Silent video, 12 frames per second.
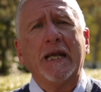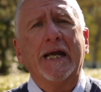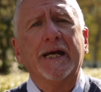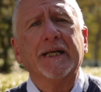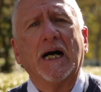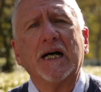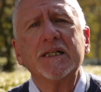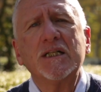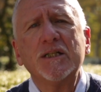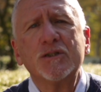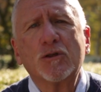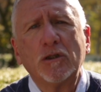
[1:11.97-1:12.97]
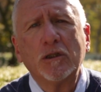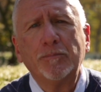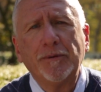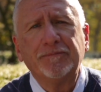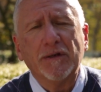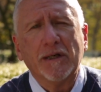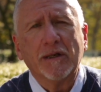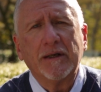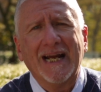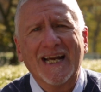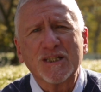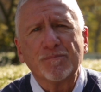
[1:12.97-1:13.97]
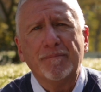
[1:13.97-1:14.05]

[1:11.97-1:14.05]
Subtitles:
An uncontrollable fear has